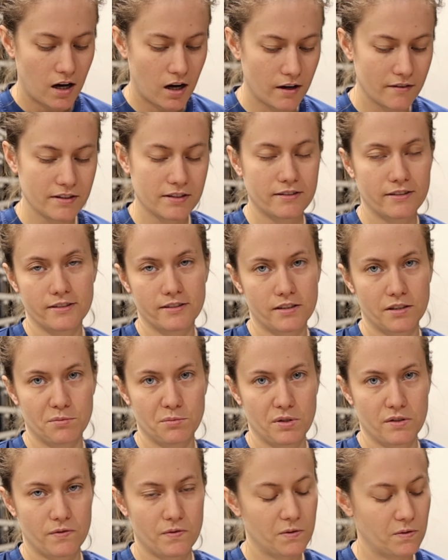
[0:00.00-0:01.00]
Obviously, it's going
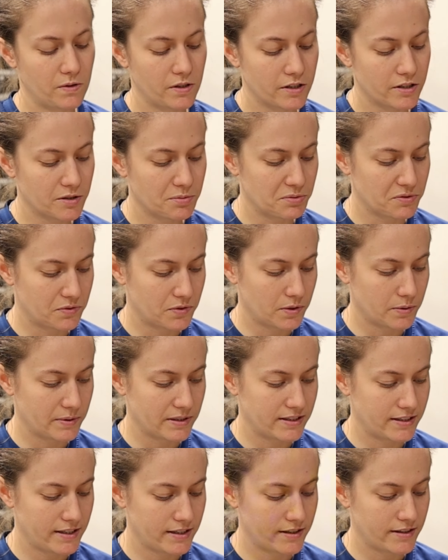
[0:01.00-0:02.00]
to be a few years before
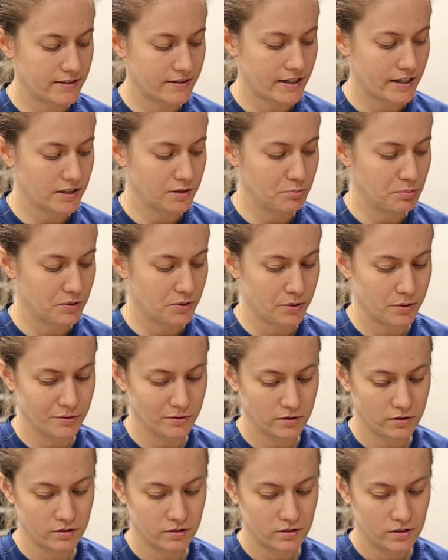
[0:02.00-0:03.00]
we see these guys
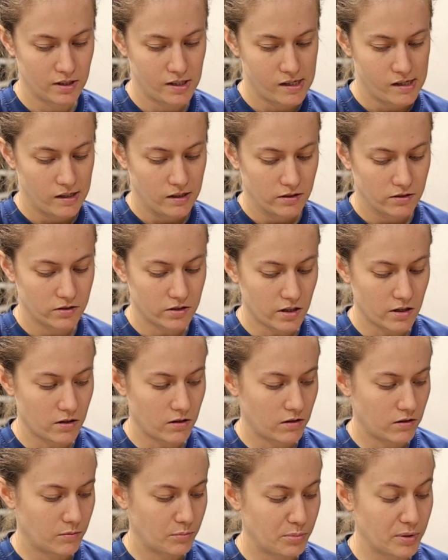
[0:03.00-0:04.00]
produce.
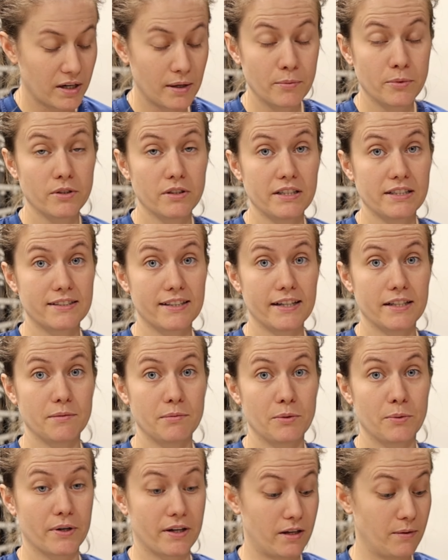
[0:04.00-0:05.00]
So, but I'm really excited to
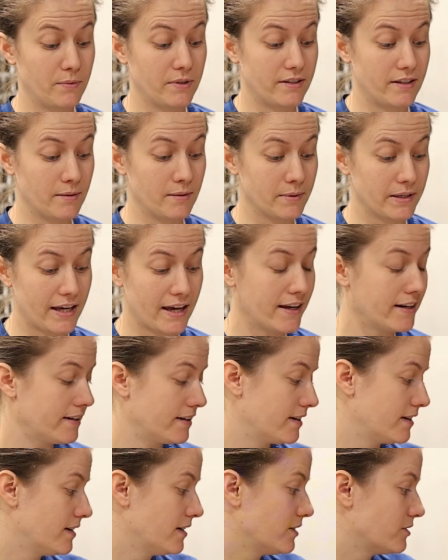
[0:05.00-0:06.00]
be working with them again.
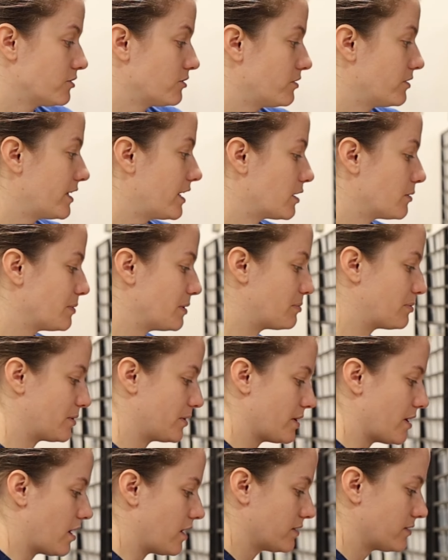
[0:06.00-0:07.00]
So that'll be
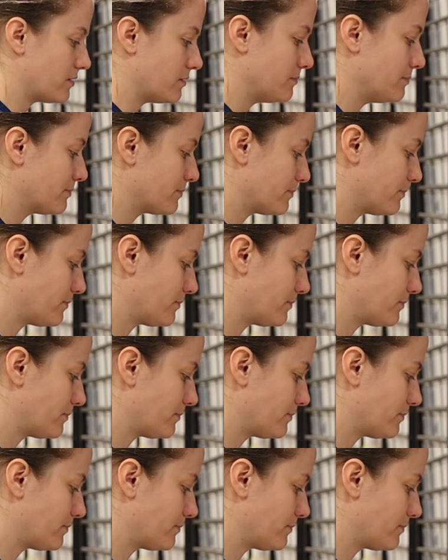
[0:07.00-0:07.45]
pretty awesome.